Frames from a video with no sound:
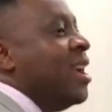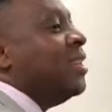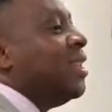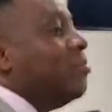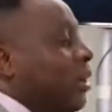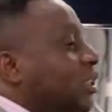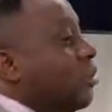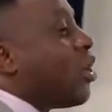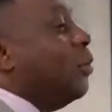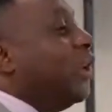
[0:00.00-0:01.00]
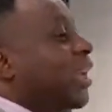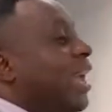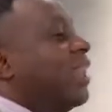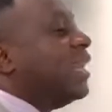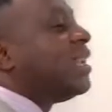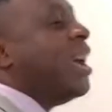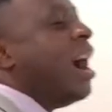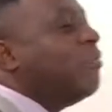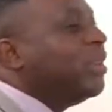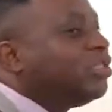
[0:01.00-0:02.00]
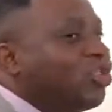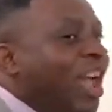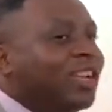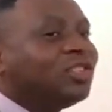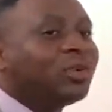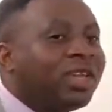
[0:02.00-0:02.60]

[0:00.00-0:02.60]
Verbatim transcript: demons will communicate that I've been trying to